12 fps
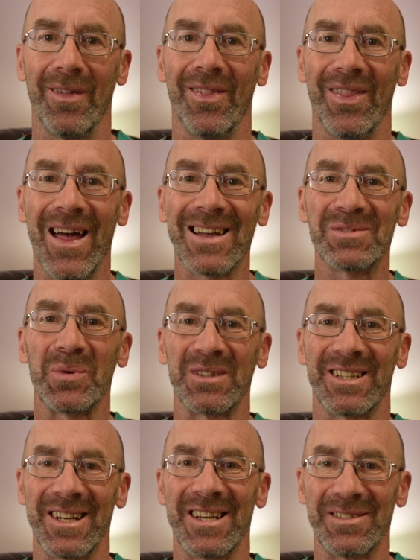That's what
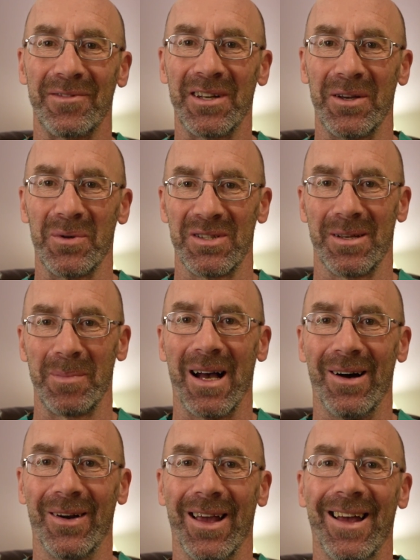today's video is
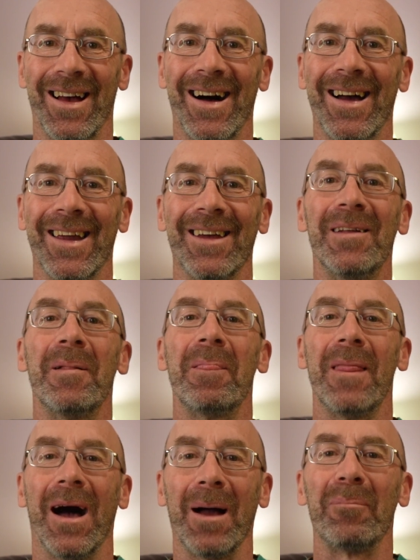about. Hi,
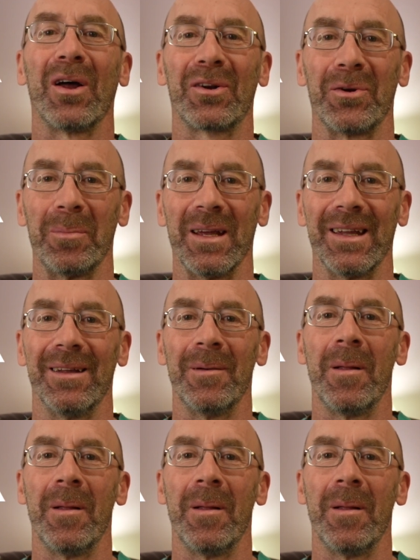I'm Dr. B.